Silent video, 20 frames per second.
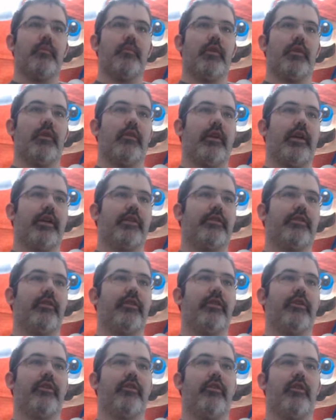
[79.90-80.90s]
Alright, so
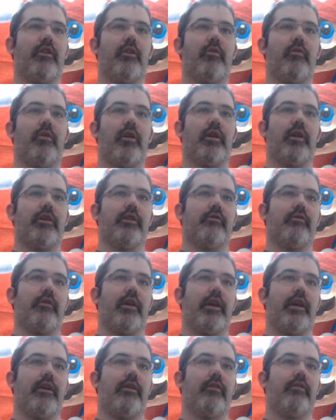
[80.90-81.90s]
here you are walking
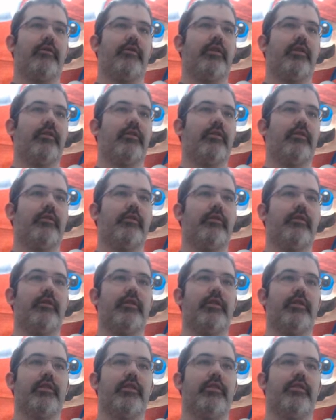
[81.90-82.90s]
around.
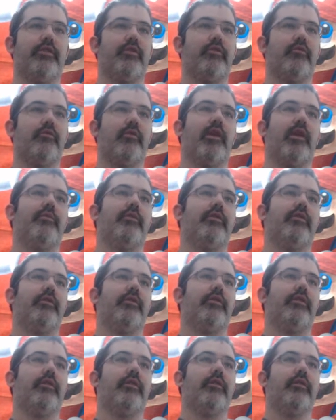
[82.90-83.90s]
This is you, Robin
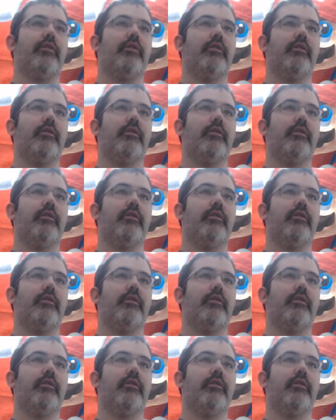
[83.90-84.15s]
Hood.